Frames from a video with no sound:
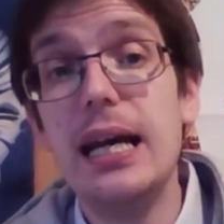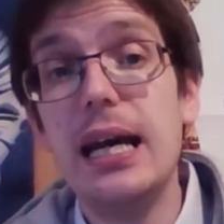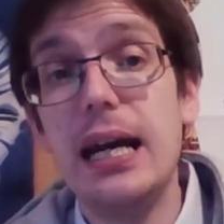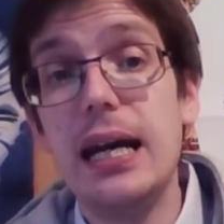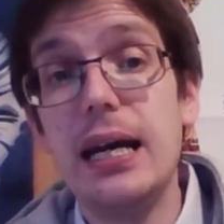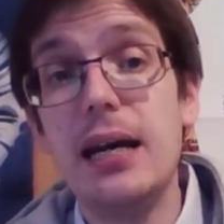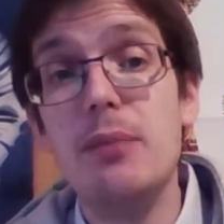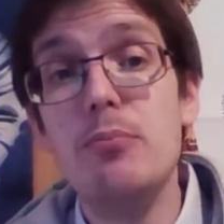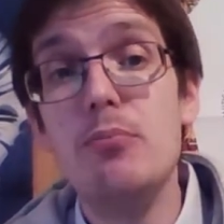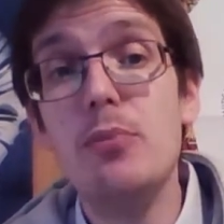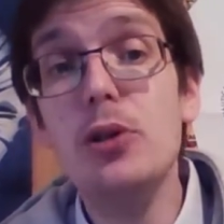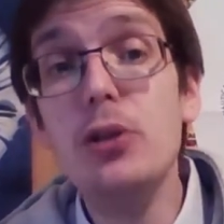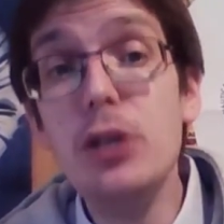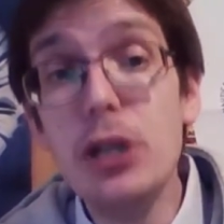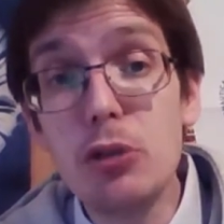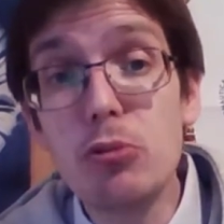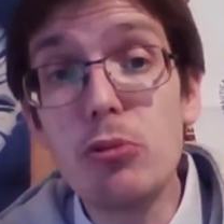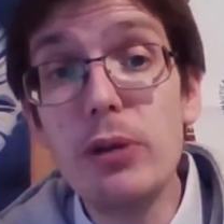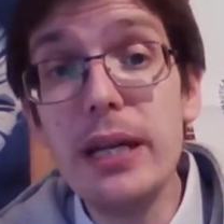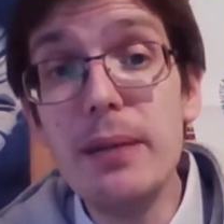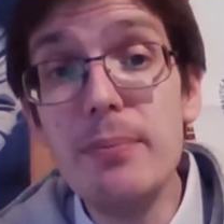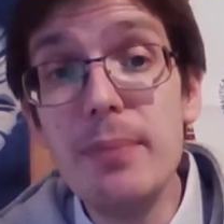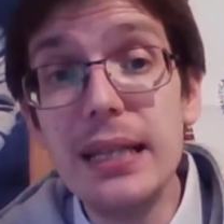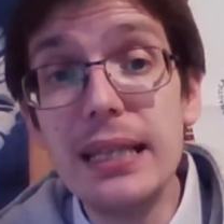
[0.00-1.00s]
Moon
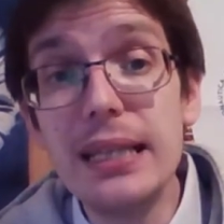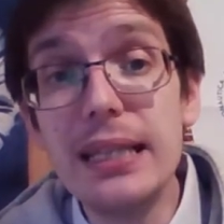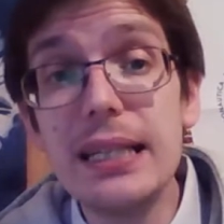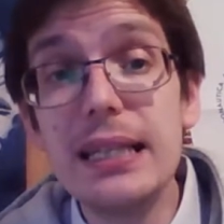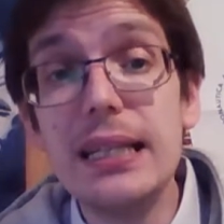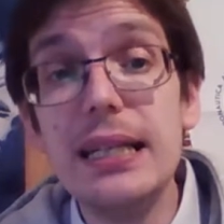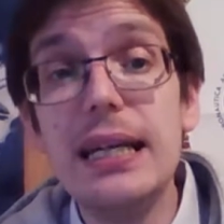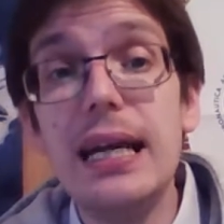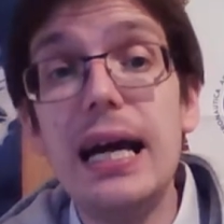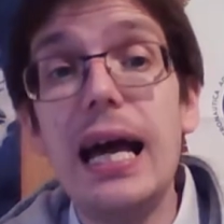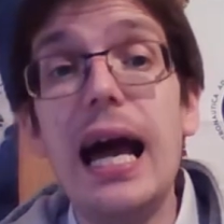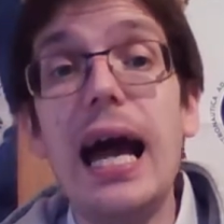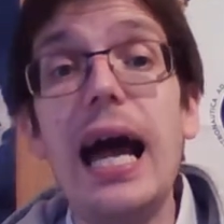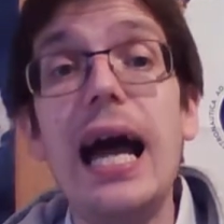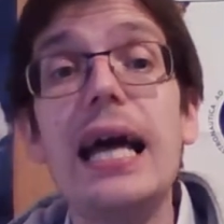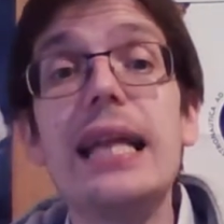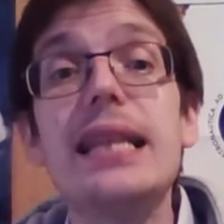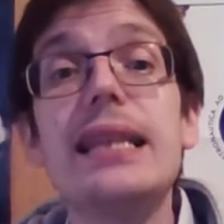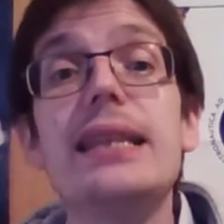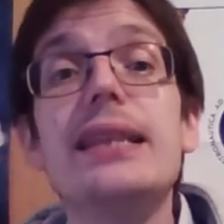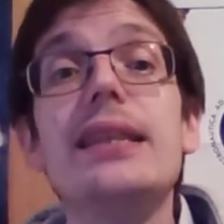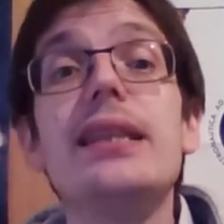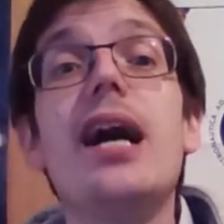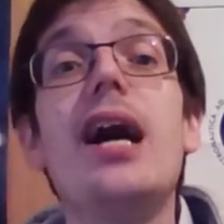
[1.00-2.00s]
Agreement,
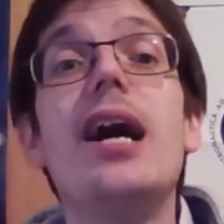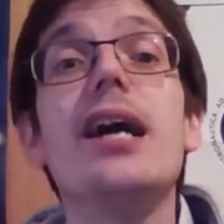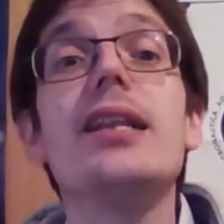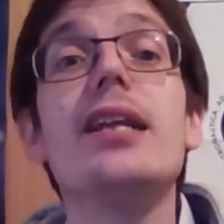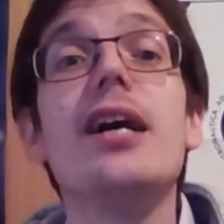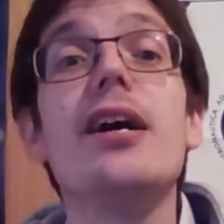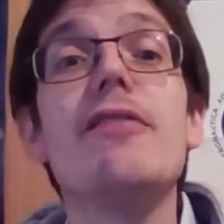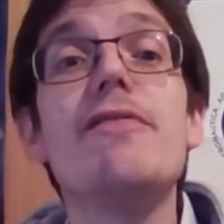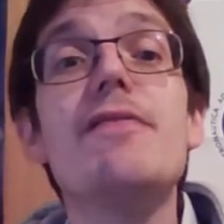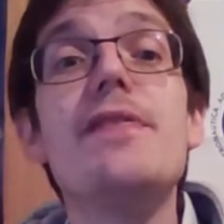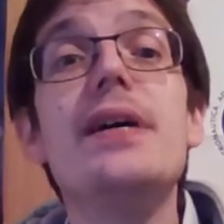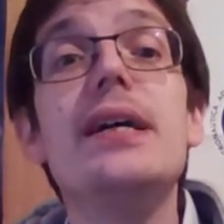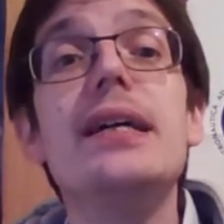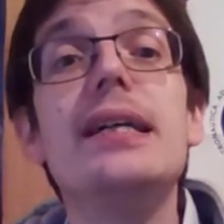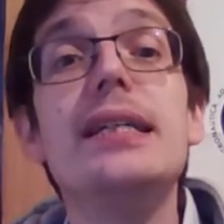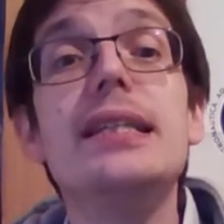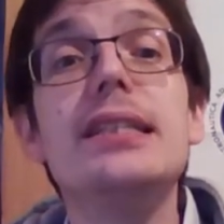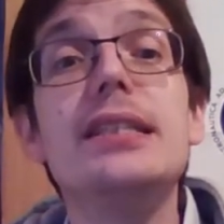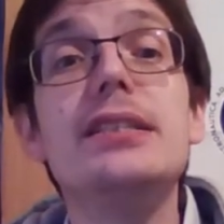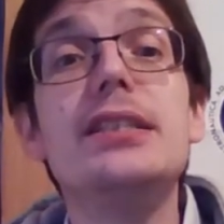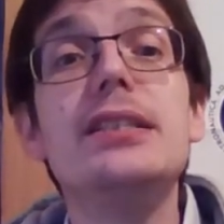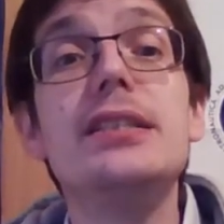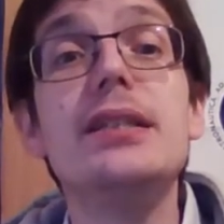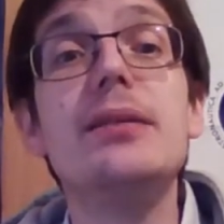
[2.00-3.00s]
and none of
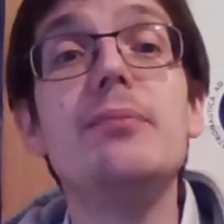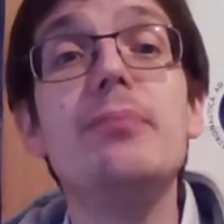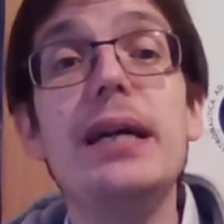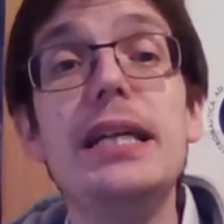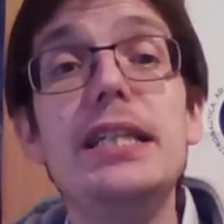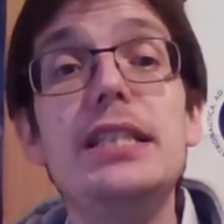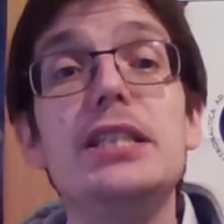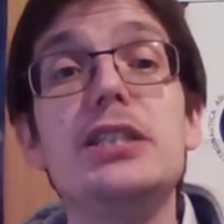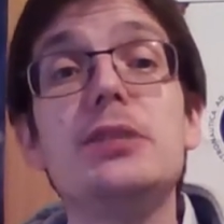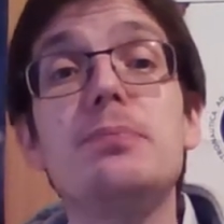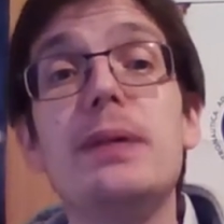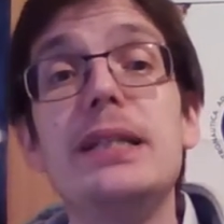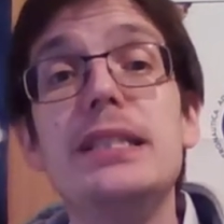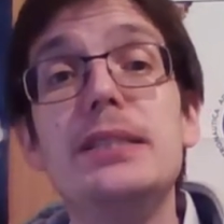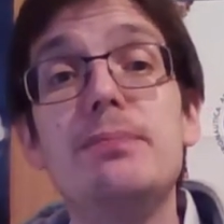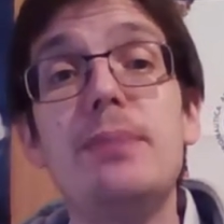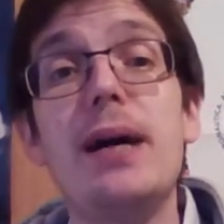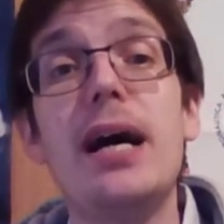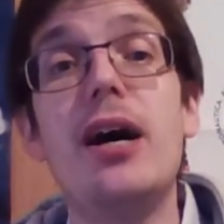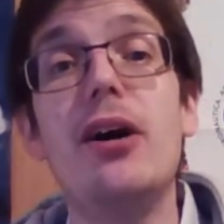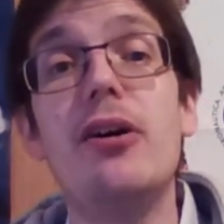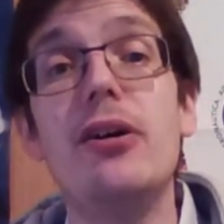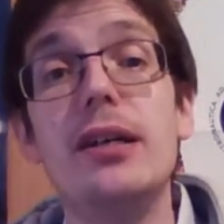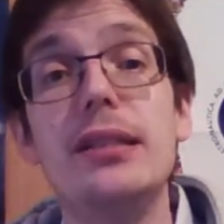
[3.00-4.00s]
the major space
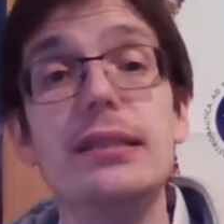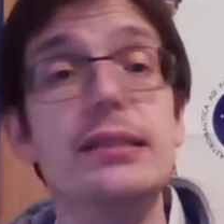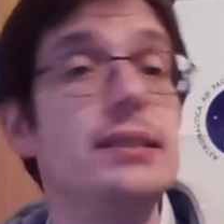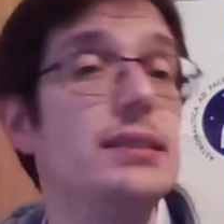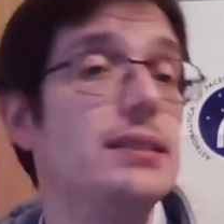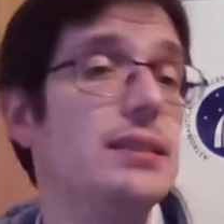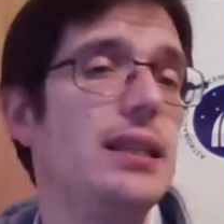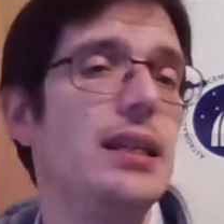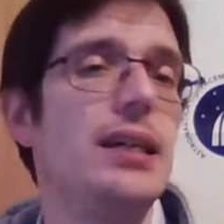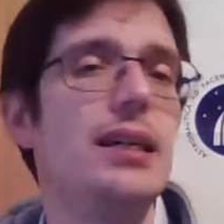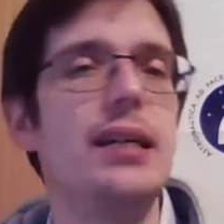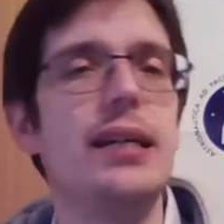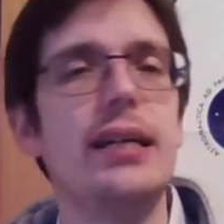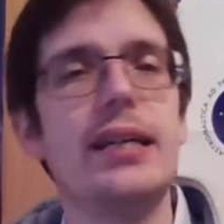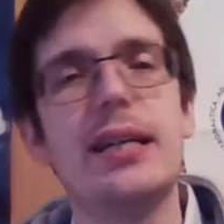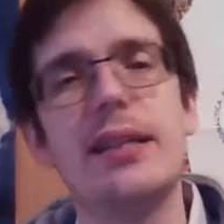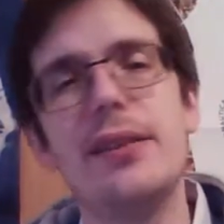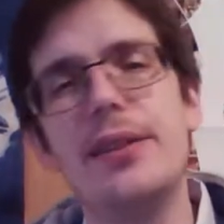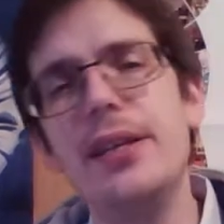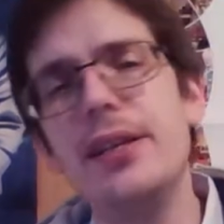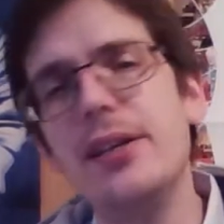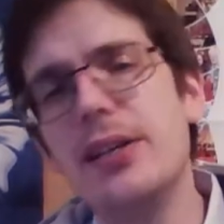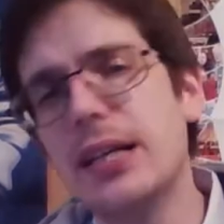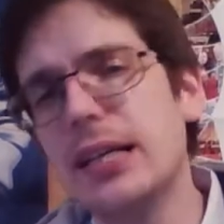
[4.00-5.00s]
powers like
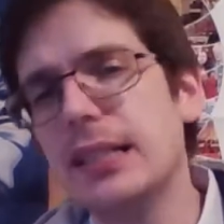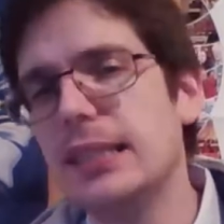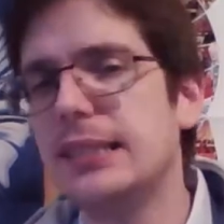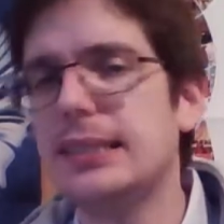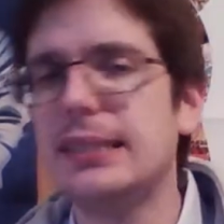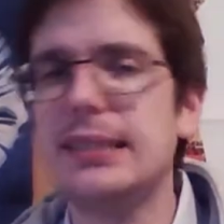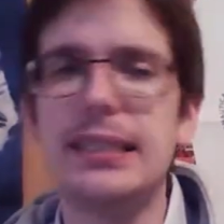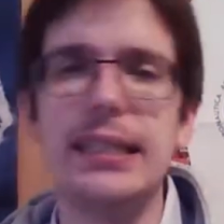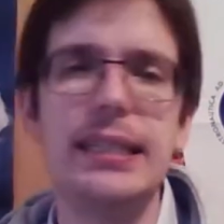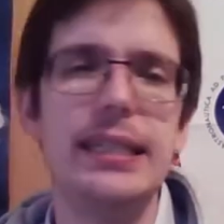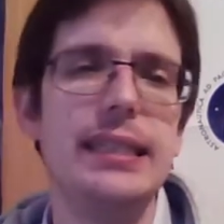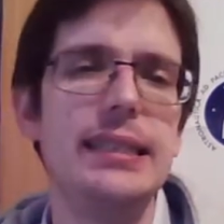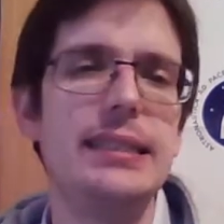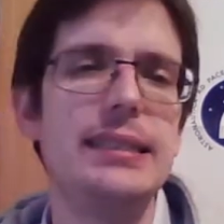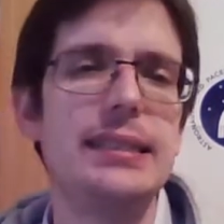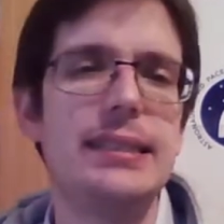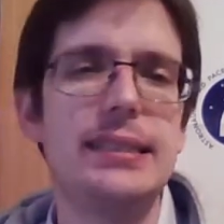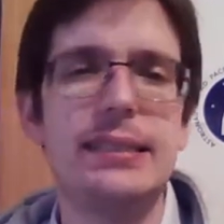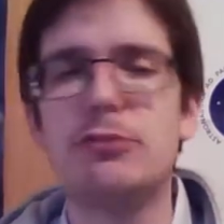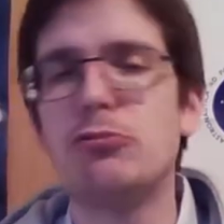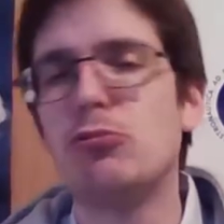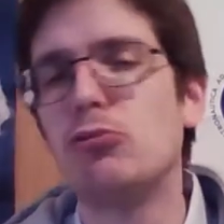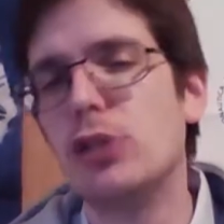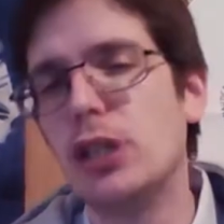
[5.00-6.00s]
the United
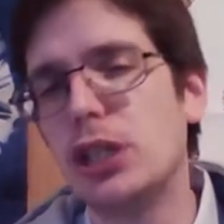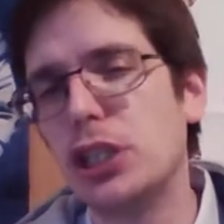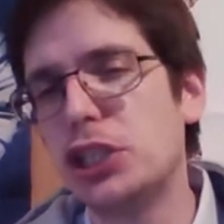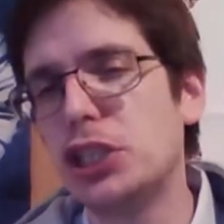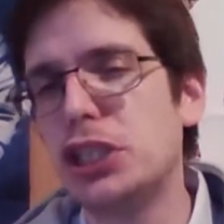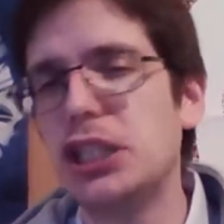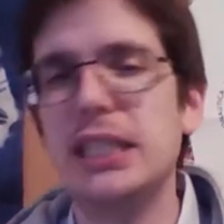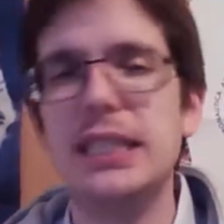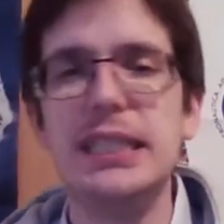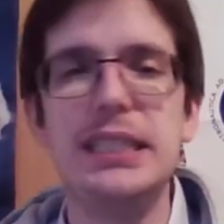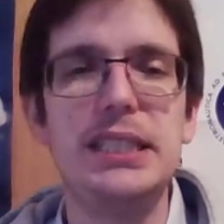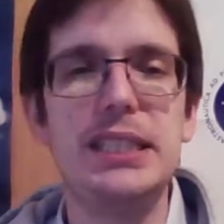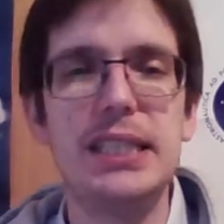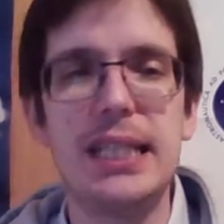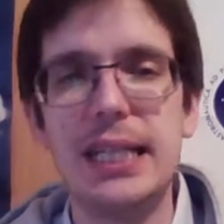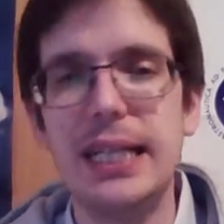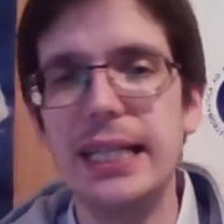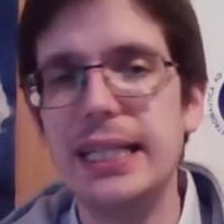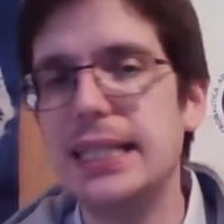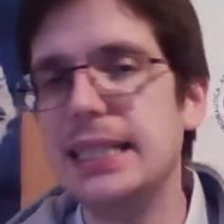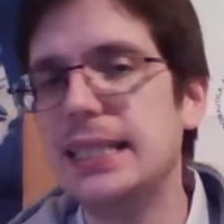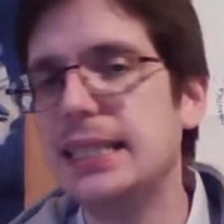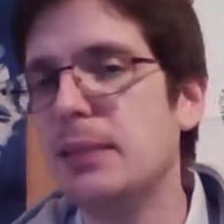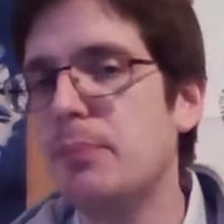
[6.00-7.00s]
States, Russia,
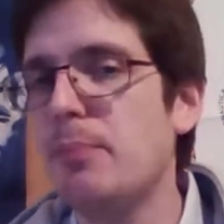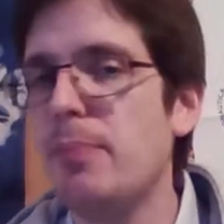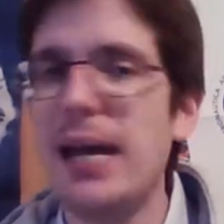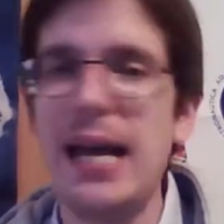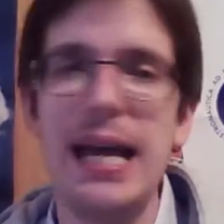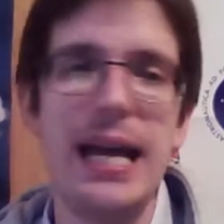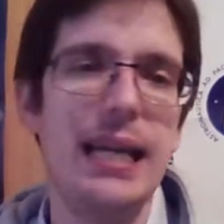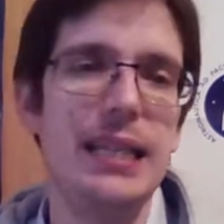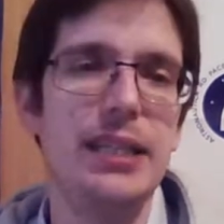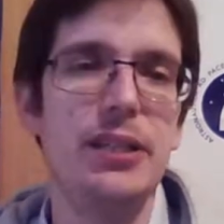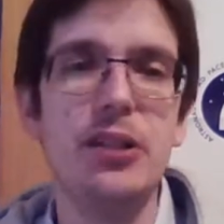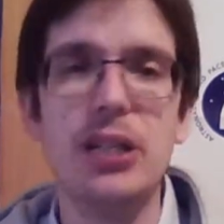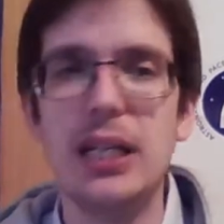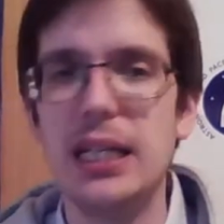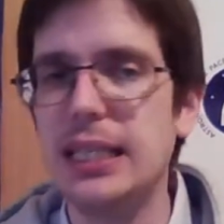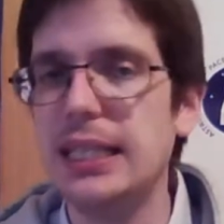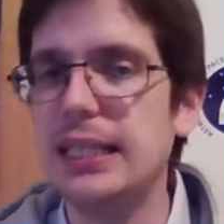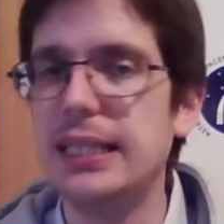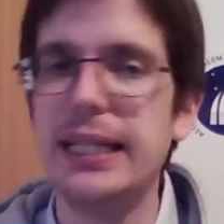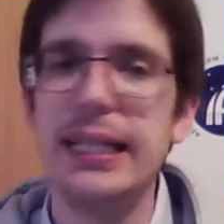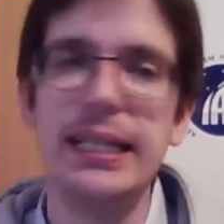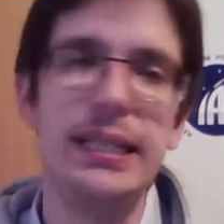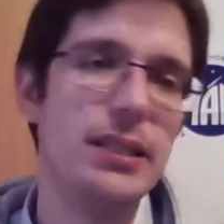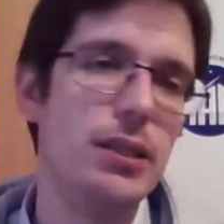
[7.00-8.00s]
China, Japan,
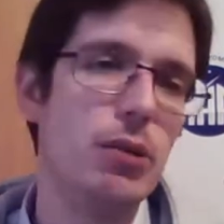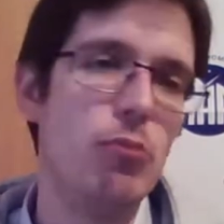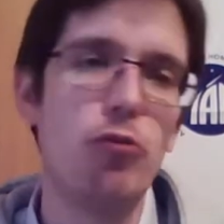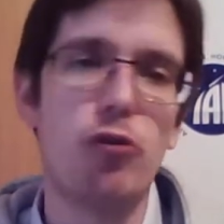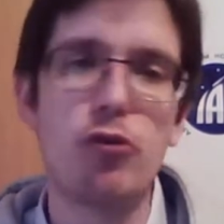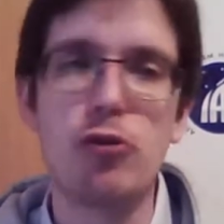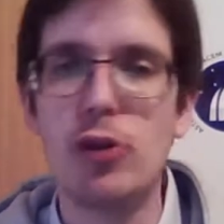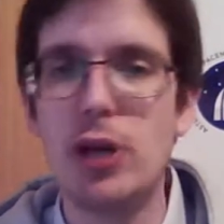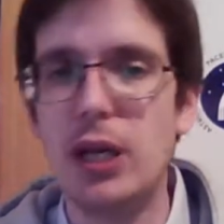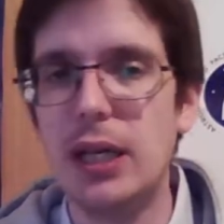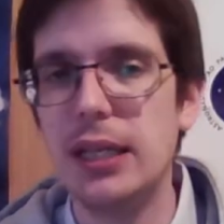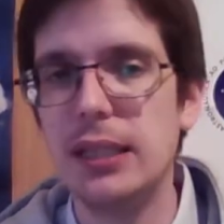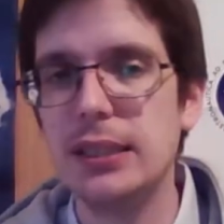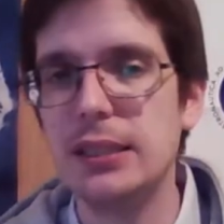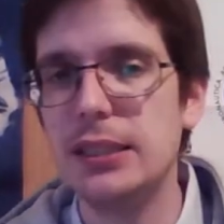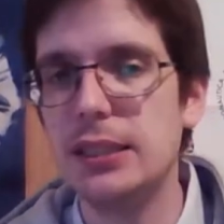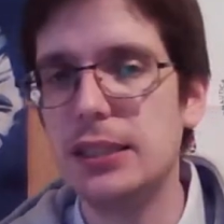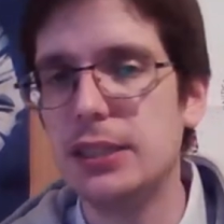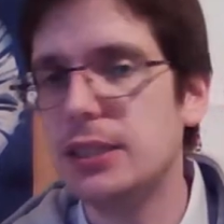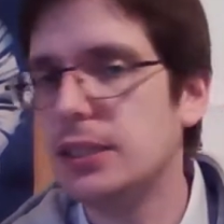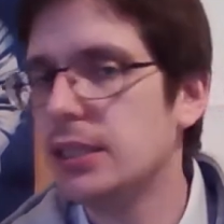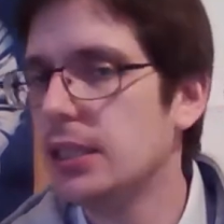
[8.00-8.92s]
United Kingdom, France,